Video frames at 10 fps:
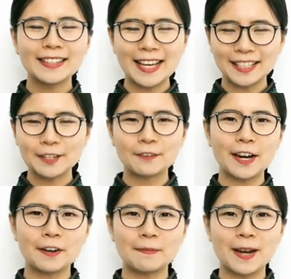Thank you
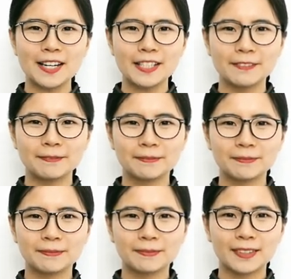very much.
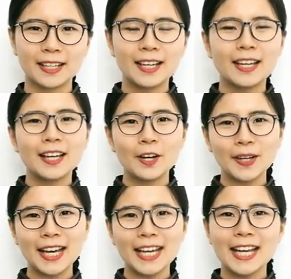
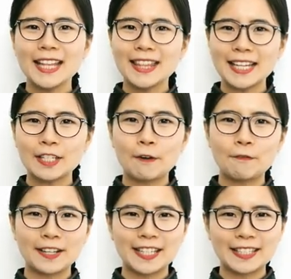Okay, that's all
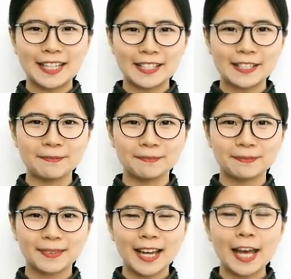for this lesson.
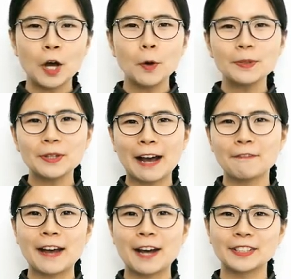I hope you
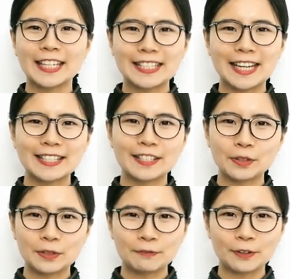have found this lesson
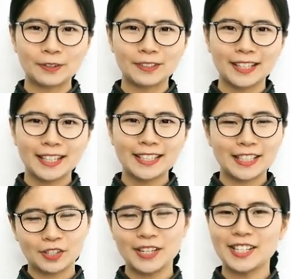useful.
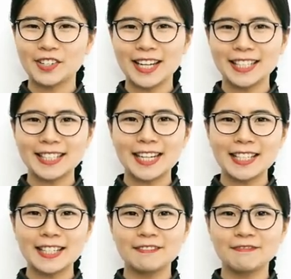Did you enjoy this
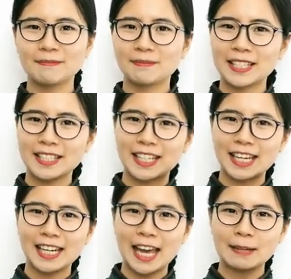lesson? Please
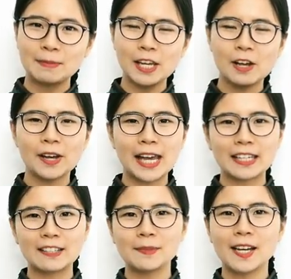click like below
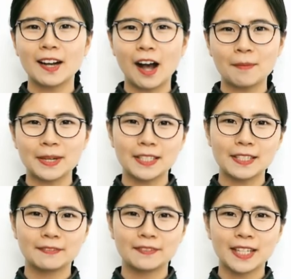and leave me a comment.